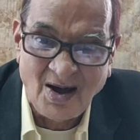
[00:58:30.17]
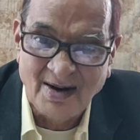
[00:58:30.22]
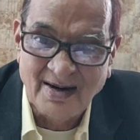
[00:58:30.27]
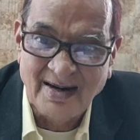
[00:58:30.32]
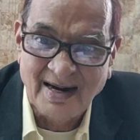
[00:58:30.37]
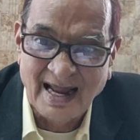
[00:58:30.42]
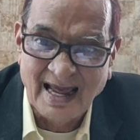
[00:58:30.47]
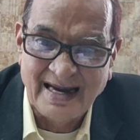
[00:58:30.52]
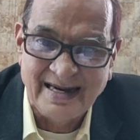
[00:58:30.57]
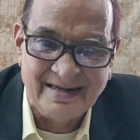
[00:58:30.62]

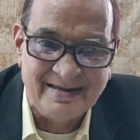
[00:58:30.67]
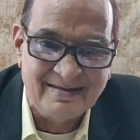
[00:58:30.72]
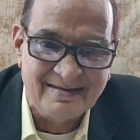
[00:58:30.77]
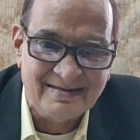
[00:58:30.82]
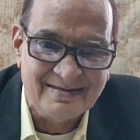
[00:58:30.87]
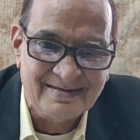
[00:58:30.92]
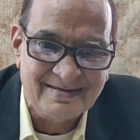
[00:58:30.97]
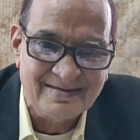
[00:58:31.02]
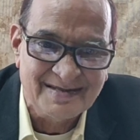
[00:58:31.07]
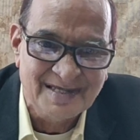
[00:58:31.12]

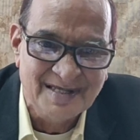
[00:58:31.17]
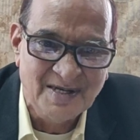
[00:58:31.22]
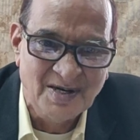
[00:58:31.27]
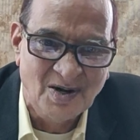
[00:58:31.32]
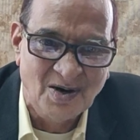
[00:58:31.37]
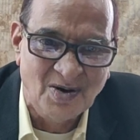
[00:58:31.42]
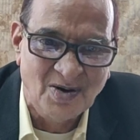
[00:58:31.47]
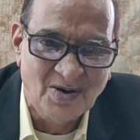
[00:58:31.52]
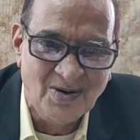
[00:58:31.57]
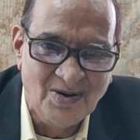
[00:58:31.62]
online,
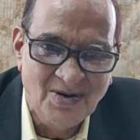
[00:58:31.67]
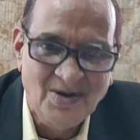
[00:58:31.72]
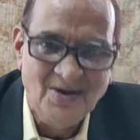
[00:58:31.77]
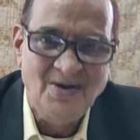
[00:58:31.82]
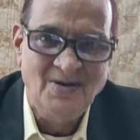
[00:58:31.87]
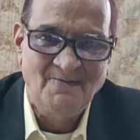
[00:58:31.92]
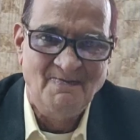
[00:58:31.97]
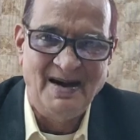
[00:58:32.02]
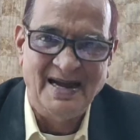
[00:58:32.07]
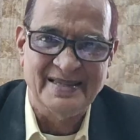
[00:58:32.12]
you know,
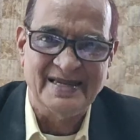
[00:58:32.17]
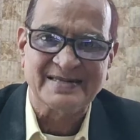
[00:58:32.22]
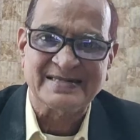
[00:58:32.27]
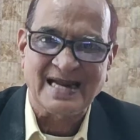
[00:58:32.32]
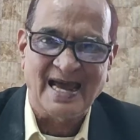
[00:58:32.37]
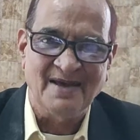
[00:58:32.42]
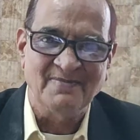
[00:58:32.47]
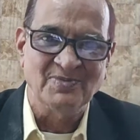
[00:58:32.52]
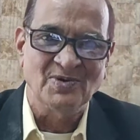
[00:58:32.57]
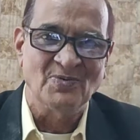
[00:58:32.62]
by the
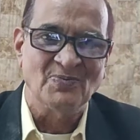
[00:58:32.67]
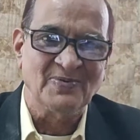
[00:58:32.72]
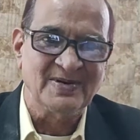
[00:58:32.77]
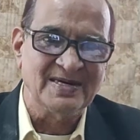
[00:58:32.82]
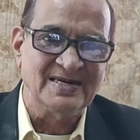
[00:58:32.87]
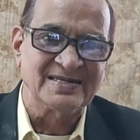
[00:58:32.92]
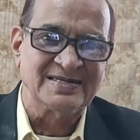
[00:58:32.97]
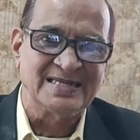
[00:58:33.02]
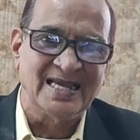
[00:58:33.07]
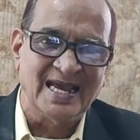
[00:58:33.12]
time you
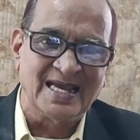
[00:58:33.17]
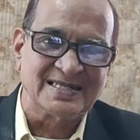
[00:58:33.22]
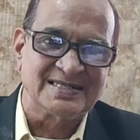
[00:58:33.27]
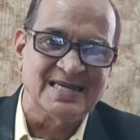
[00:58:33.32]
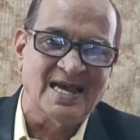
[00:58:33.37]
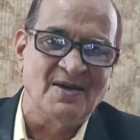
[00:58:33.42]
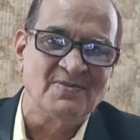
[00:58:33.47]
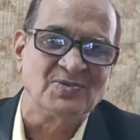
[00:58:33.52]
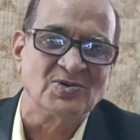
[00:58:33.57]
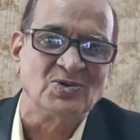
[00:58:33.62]
finish the
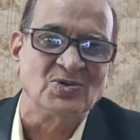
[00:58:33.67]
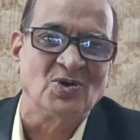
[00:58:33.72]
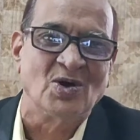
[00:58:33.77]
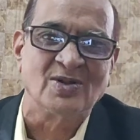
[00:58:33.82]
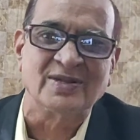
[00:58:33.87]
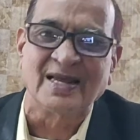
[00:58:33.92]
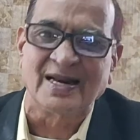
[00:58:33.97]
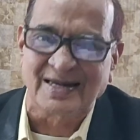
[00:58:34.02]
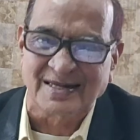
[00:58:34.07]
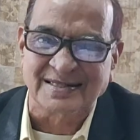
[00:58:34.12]
exam, you
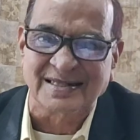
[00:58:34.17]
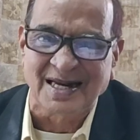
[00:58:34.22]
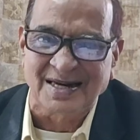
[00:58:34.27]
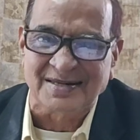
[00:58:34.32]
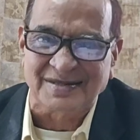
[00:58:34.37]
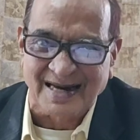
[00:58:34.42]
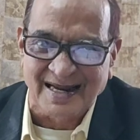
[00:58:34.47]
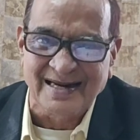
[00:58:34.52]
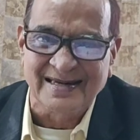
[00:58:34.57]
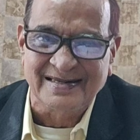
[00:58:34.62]
know the
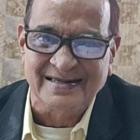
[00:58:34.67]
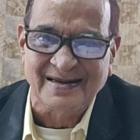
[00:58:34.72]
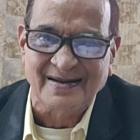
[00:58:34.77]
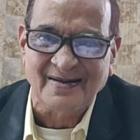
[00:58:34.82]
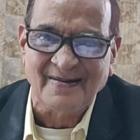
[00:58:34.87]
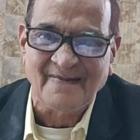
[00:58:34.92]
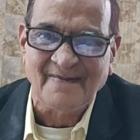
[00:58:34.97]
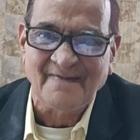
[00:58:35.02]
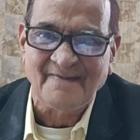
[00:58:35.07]
result, right?